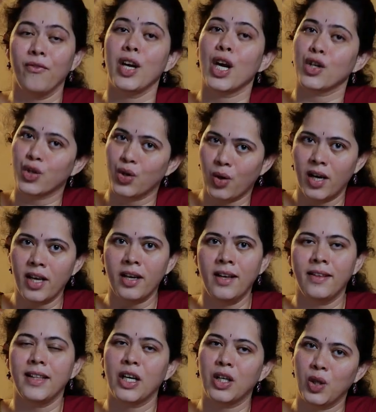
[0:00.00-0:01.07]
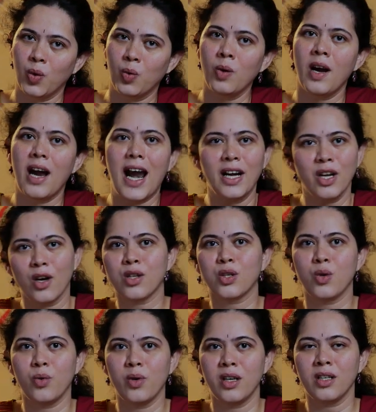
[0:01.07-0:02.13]
We are sure that you and your
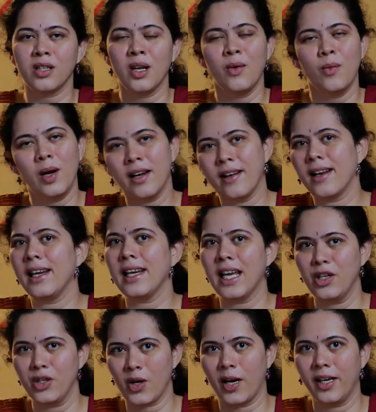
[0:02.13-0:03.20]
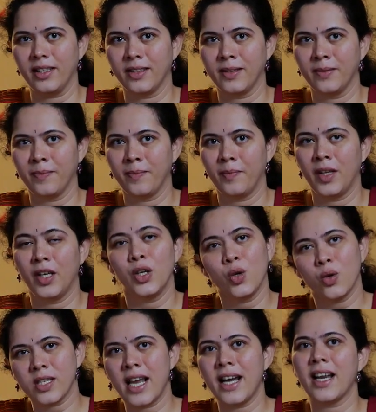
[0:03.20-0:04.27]
students will really enjoy.
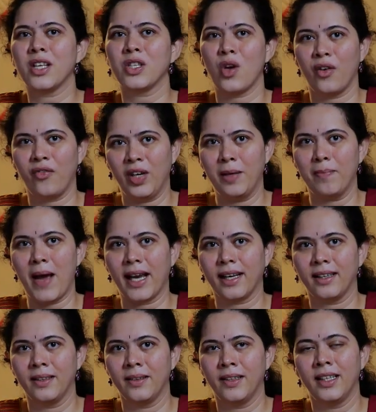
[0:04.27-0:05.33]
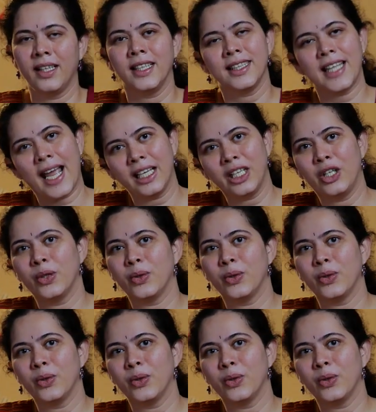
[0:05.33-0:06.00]
Do send us your feedback. Thank